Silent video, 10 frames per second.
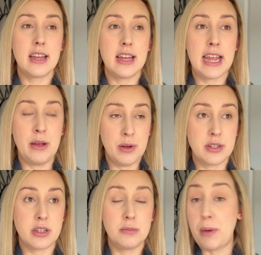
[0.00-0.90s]
he would
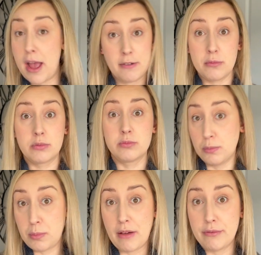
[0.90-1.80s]
by
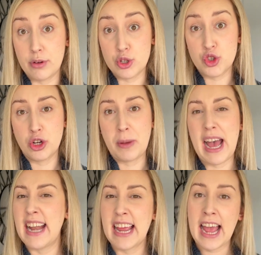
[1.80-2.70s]
blunt force trauma.
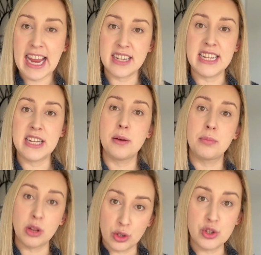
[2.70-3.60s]
And he hated
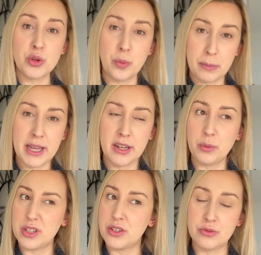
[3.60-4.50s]
blonde women,
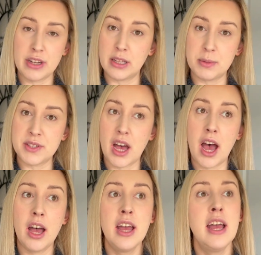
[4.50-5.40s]
which is really bizarre.
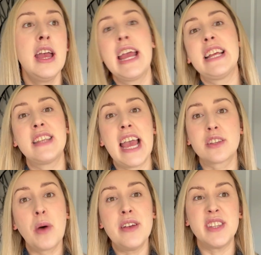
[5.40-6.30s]
His
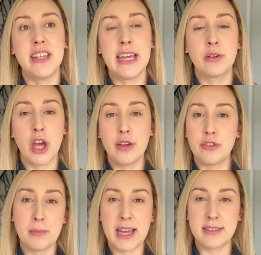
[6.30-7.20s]
ex-wife said that he would go through
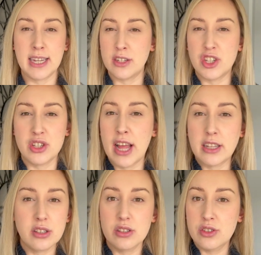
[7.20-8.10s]
magazines just like
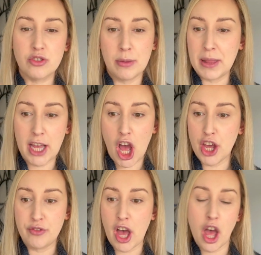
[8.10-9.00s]
scribbling
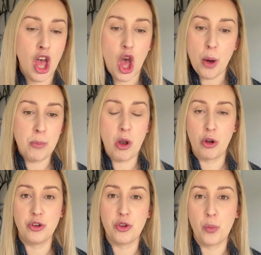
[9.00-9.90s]
over
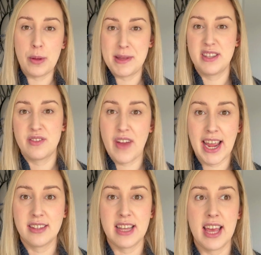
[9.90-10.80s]
blonde women's
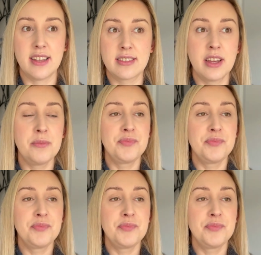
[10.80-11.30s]
faces.